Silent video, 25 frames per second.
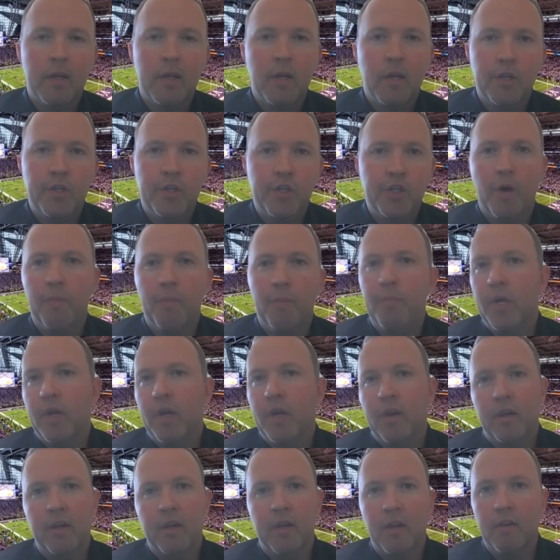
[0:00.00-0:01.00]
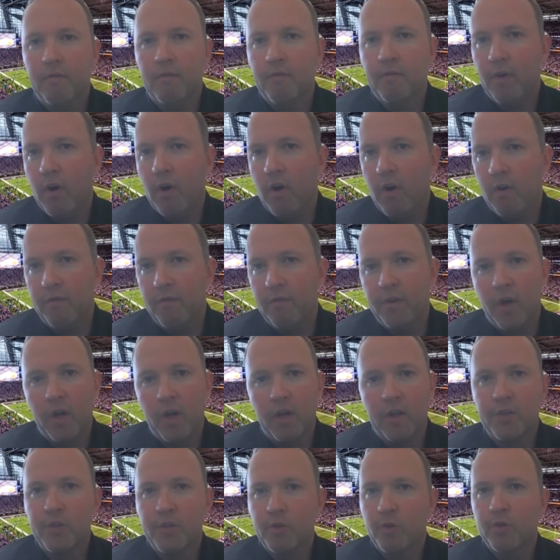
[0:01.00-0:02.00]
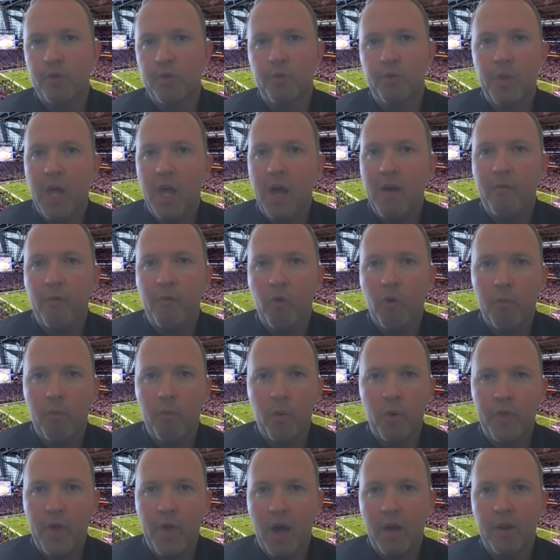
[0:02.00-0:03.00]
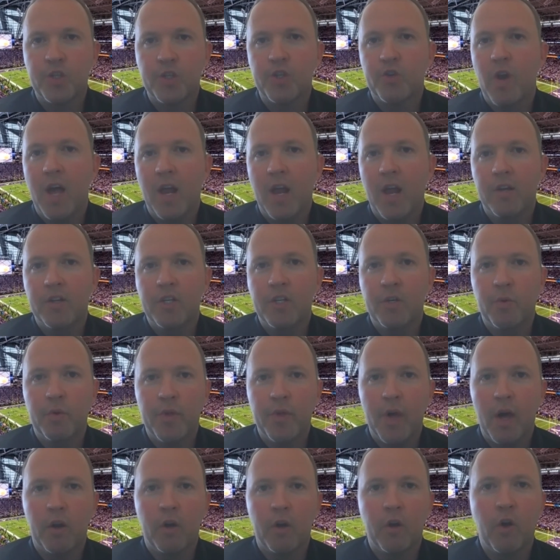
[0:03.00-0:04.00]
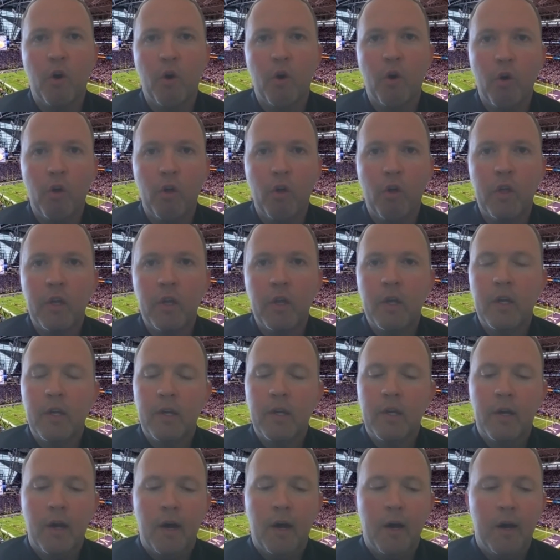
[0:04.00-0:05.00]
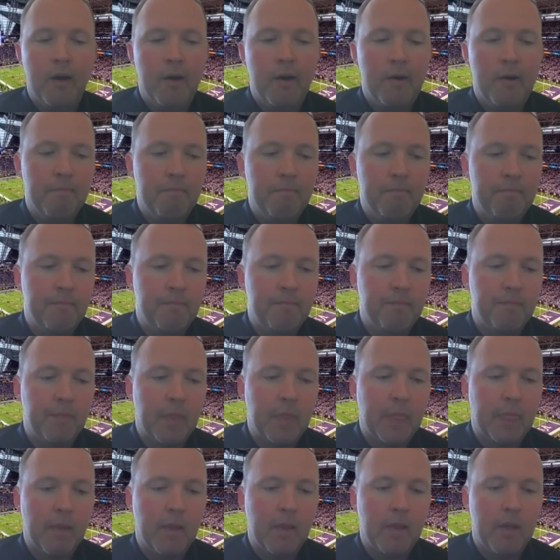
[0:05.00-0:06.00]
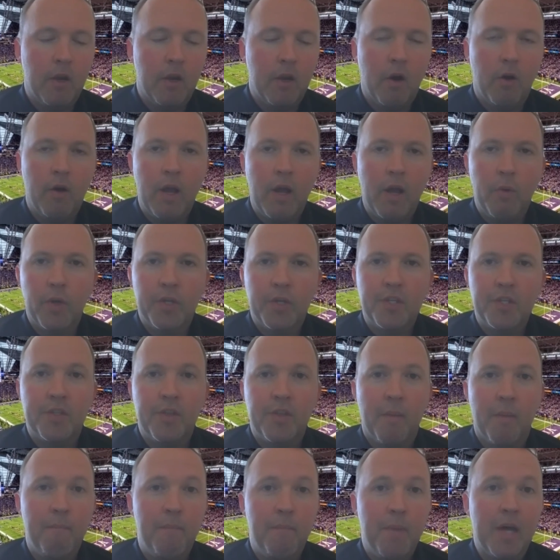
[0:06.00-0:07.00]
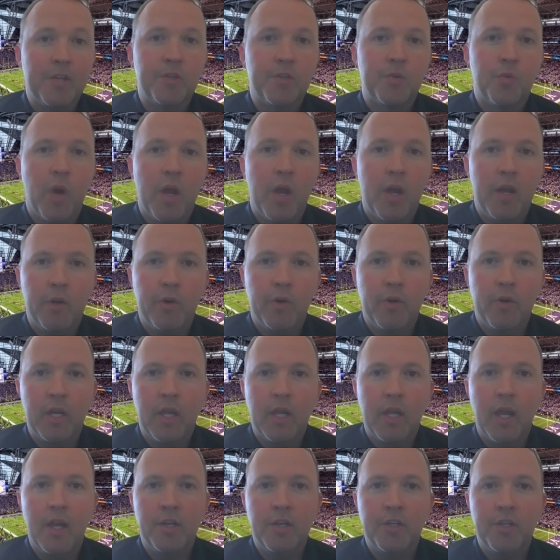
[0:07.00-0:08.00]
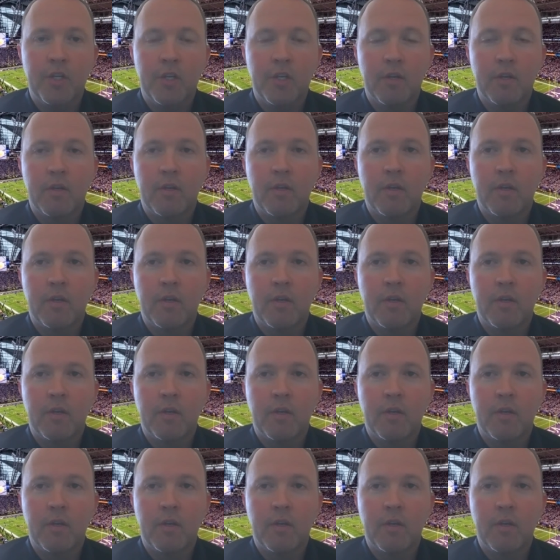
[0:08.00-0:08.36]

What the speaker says: jump in and get involved on a social platform without a strategy, without a goal. What's the best way to engage it?